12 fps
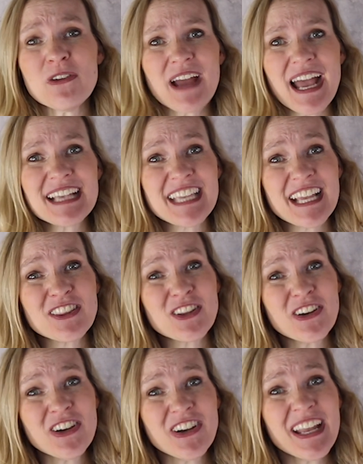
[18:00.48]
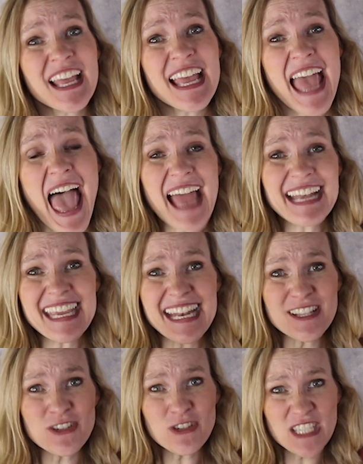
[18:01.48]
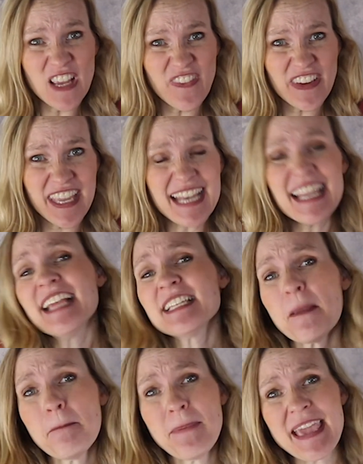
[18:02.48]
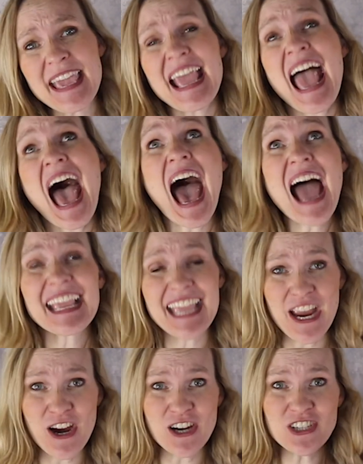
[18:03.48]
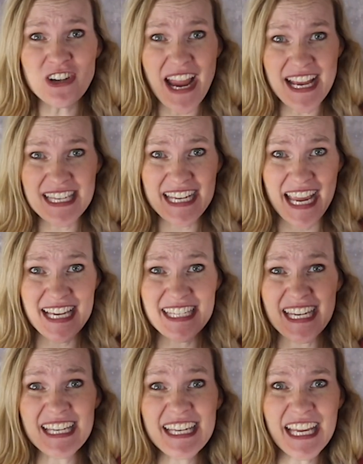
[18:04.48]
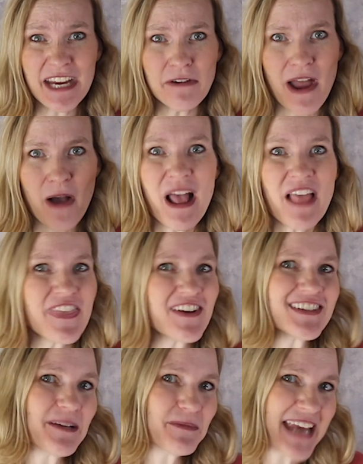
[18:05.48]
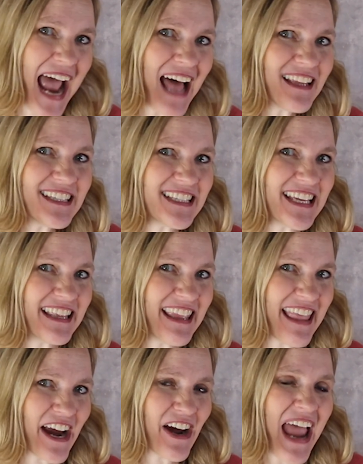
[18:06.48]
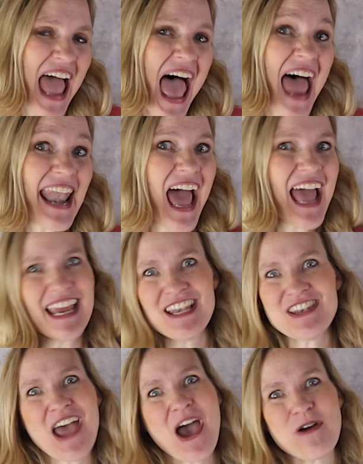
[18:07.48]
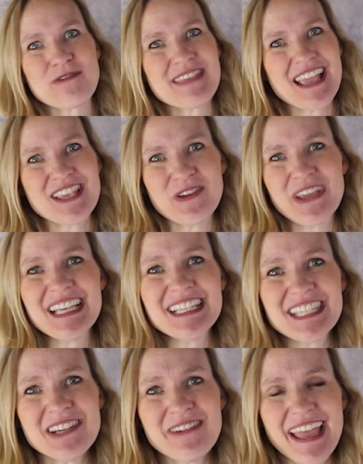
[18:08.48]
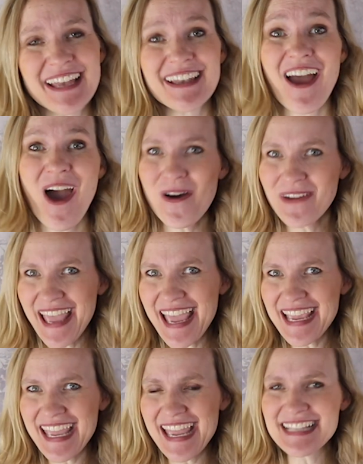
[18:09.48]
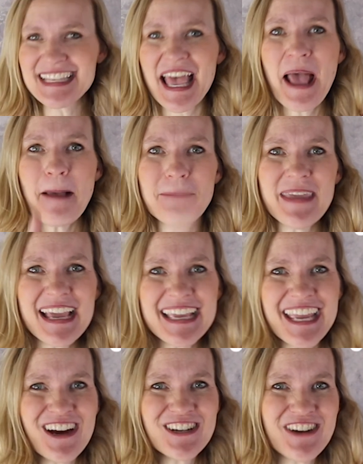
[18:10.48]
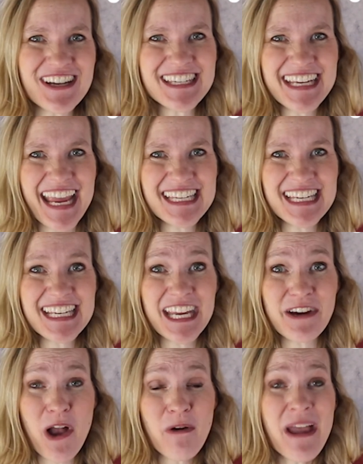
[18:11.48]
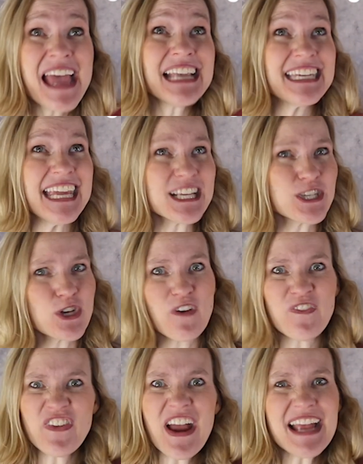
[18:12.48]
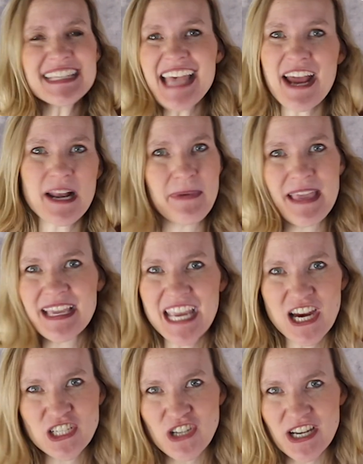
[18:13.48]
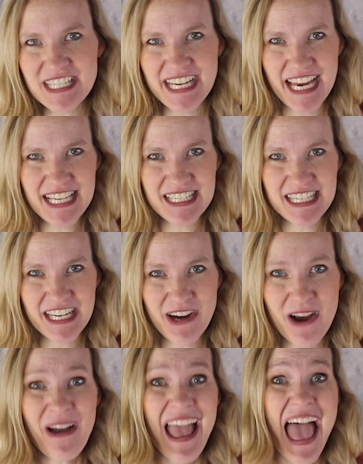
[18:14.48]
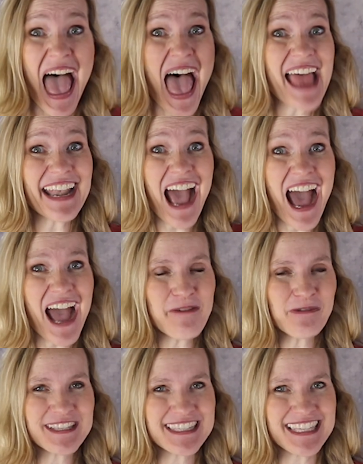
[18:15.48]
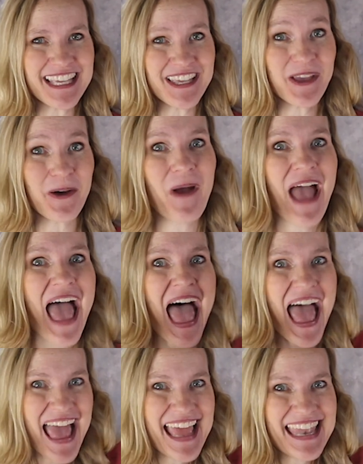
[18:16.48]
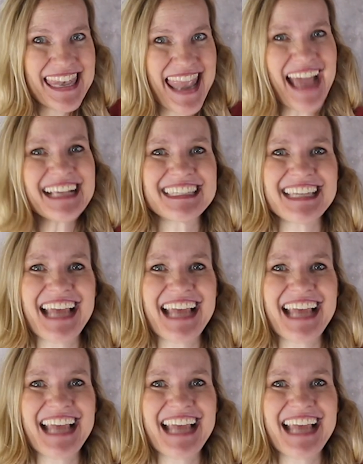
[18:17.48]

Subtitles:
guys can learn and get a certificate to be a character education hero. There's some challenges in there, and I know that you can do it. Okay, kids, be a character education hero. Teach your friends how to be a character education hero, and I will see you next